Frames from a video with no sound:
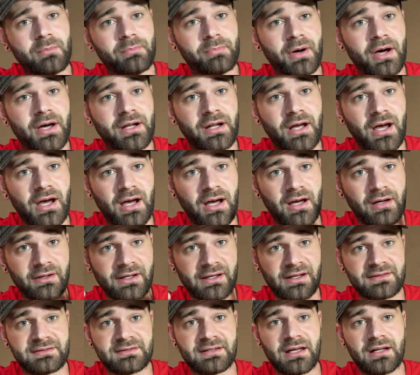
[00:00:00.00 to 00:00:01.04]
But uh,
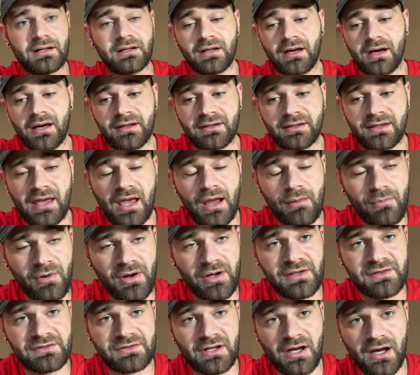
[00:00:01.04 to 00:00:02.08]
like I said, uh,
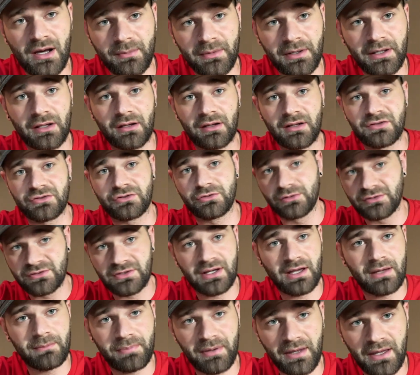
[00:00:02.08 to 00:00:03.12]
camera is coming. As soon as
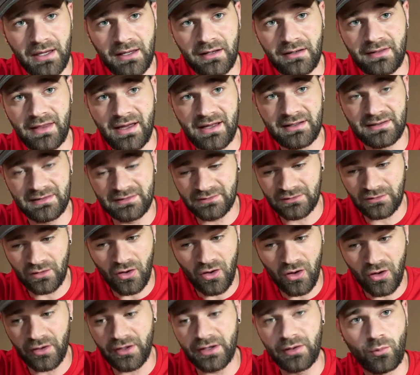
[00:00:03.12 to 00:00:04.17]
I get paid, that is
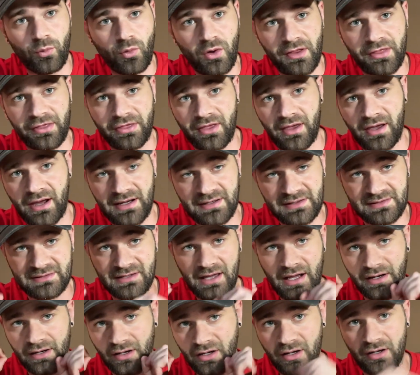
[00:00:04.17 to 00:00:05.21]
already one thing I
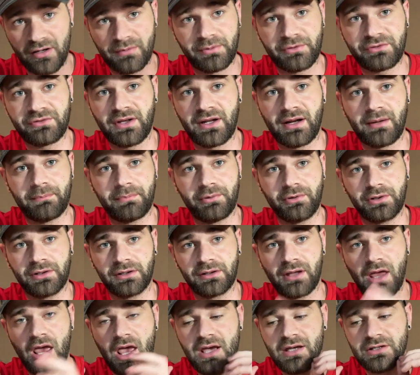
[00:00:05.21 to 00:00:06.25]
decided 100% I'm
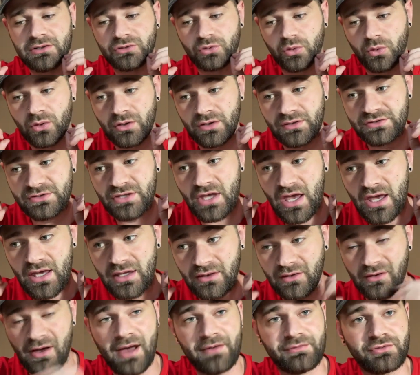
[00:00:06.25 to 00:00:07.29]
putting towards
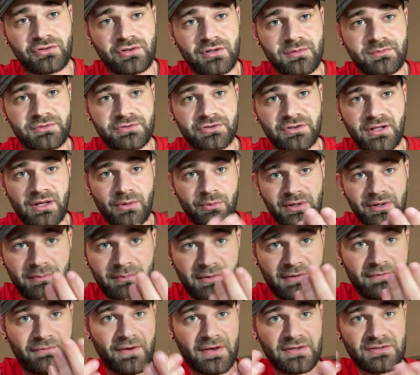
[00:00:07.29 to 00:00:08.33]
the live stream so that
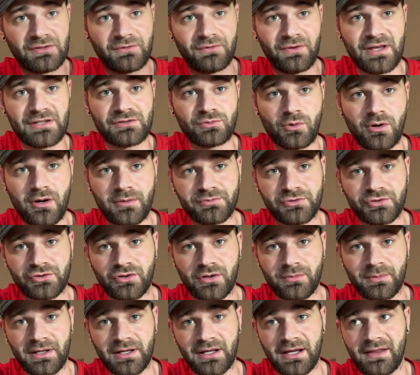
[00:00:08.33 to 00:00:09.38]
be face to face while I'm
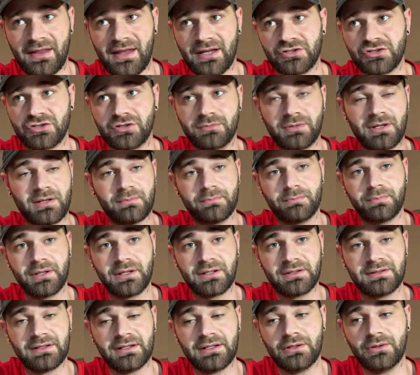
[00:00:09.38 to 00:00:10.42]
streaming. And that should be a
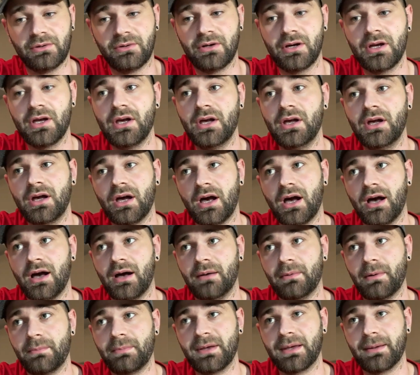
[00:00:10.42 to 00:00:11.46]
big deal
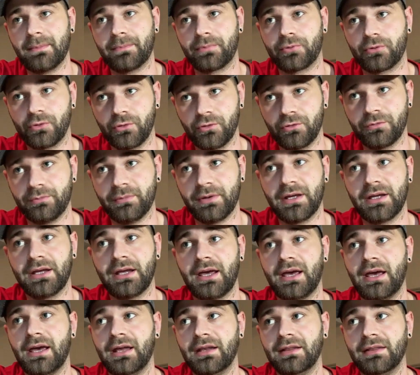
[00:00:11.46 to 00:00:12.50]
um, a big improvement.
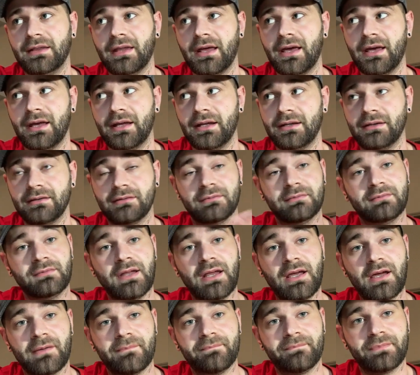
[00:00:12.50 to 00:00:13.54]
And then,
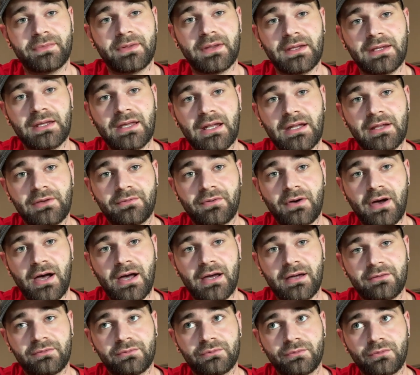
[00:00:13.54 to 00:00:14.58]
yeah, the
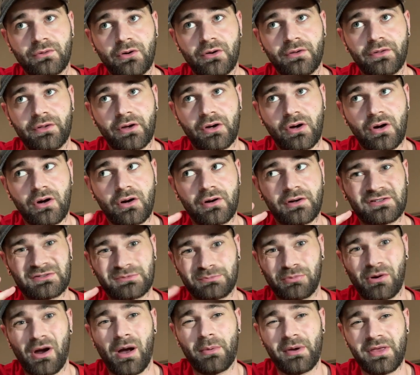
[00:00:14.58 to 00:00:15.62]
E85 on the car is
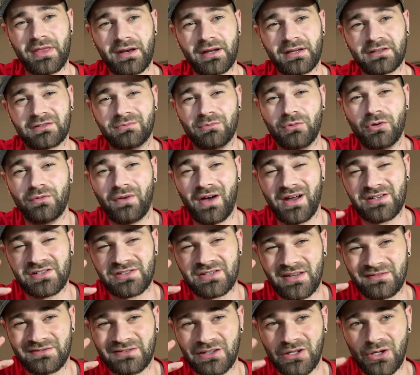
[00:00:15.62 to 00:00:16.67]
probably the next move. I
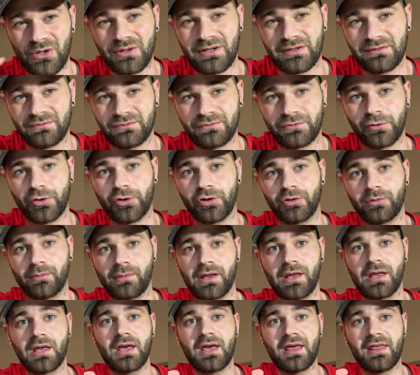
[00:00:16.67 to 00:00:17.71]
just have to go
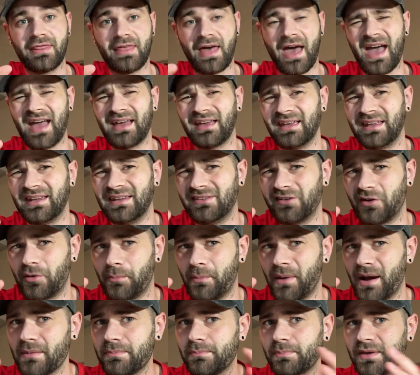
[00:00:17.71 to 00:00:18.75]
confirm that. And there
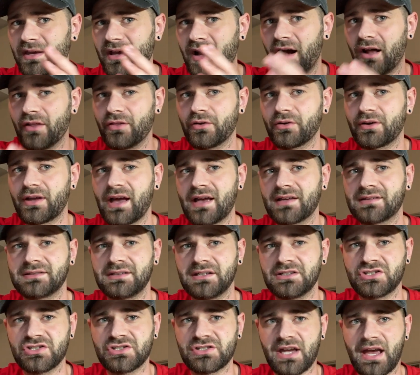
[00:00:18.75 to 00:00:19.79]
might be other gas
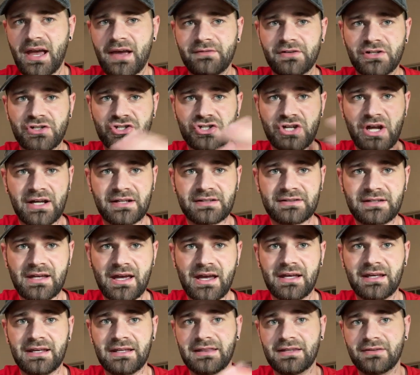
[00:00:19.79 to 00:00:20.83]
stations I haven't checked
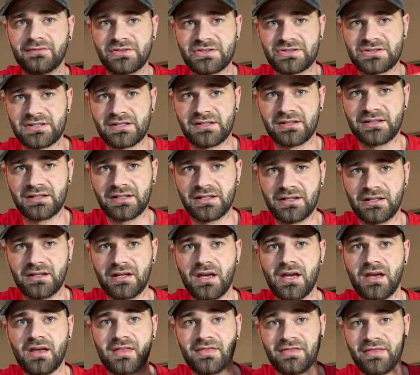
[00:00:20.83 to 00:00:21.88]
yet in the vicinity
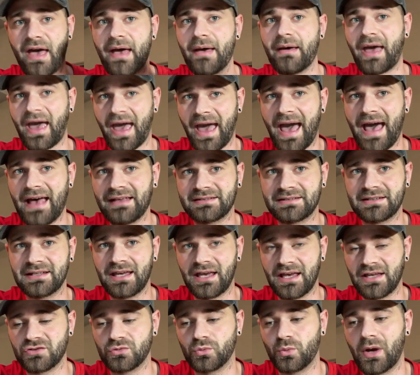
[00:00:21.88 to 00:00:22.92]
that has
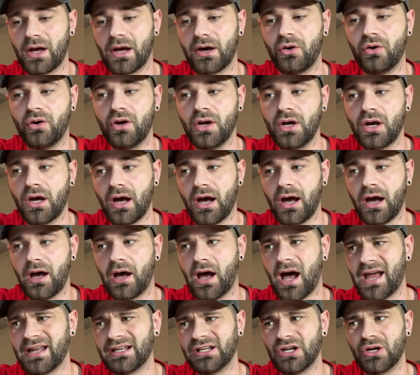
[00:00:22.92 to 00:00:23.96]
it as well.
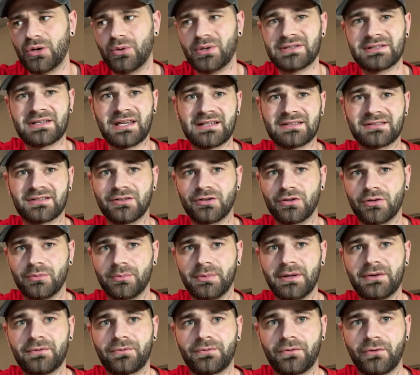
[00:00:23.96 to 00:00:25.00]
Uh, I know it takes a little
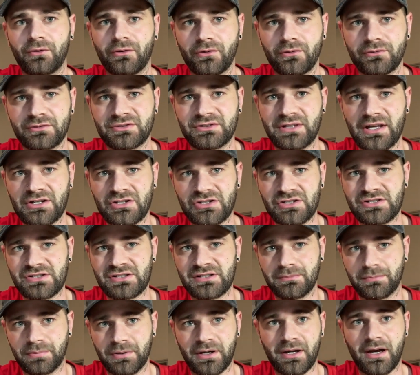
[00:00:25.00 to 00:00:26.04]
bit for stations
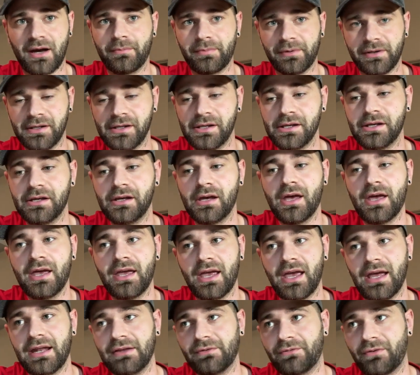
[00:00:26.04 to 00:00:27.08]
to pick up
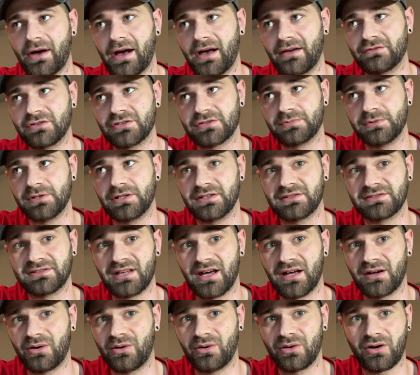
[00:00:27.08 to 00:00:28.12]
E85 just because
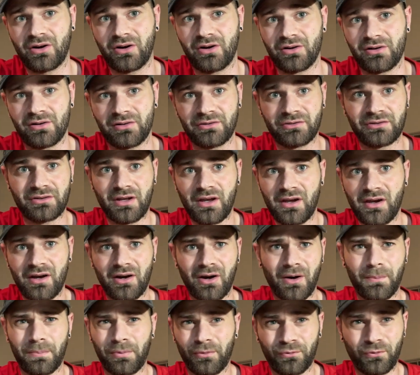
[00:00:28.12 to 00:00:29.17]
not all cars
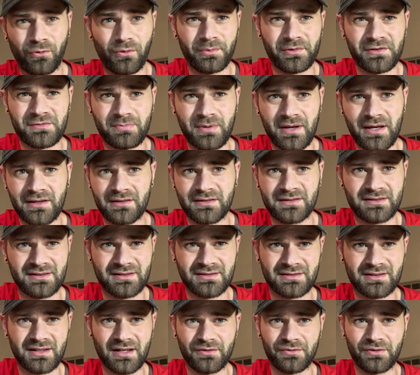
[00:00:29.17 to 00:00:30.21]
are performance based
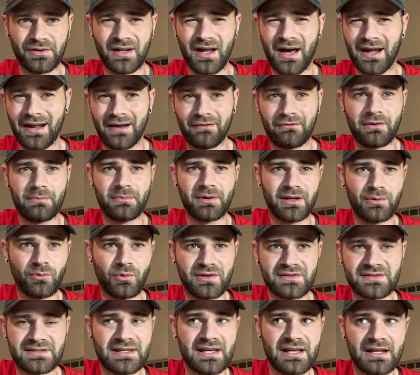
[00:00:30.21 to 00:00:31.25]
and stuff and not everybody
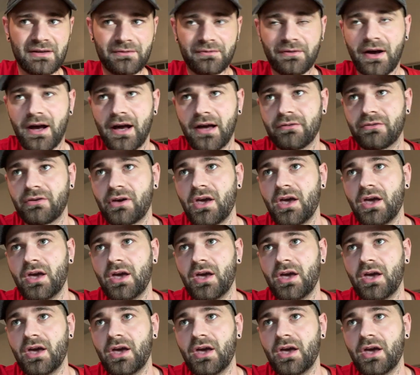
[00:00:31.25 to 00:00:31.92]
wants E85.